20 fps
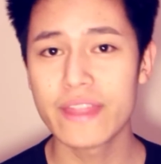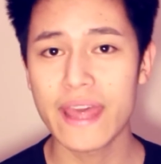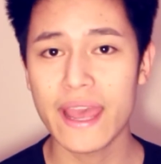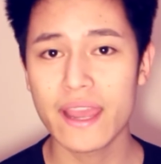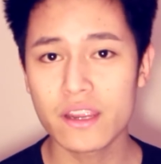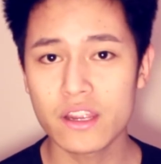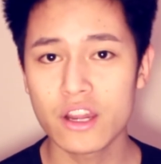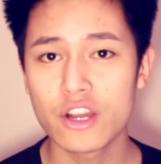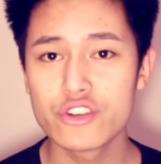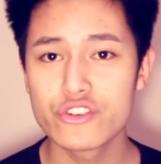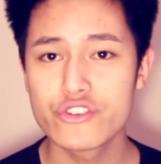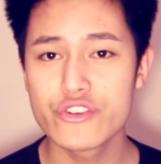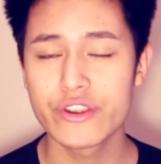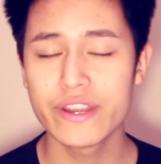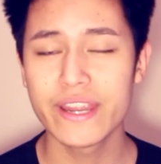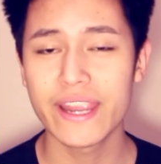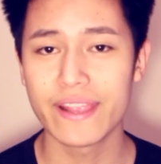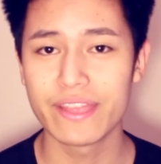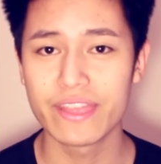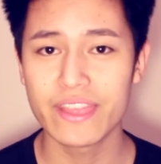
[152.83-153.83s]
their
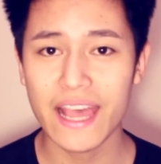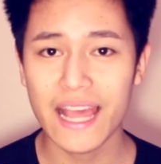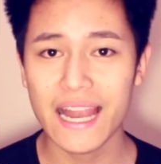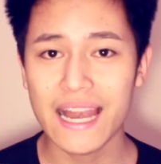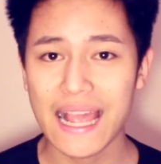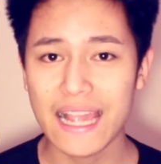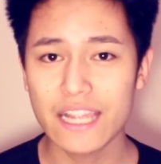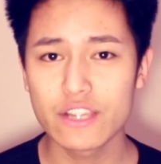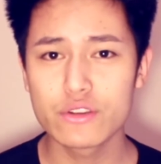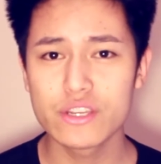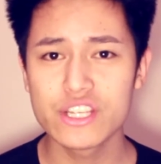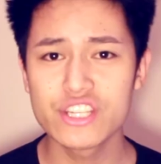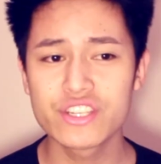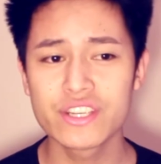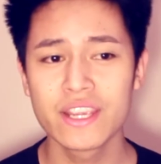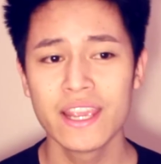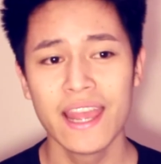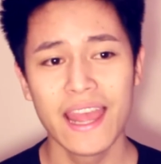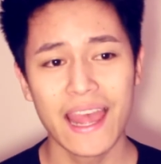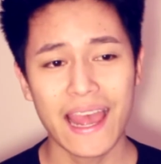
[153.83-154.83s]
country and their
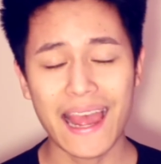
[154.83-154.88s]
language.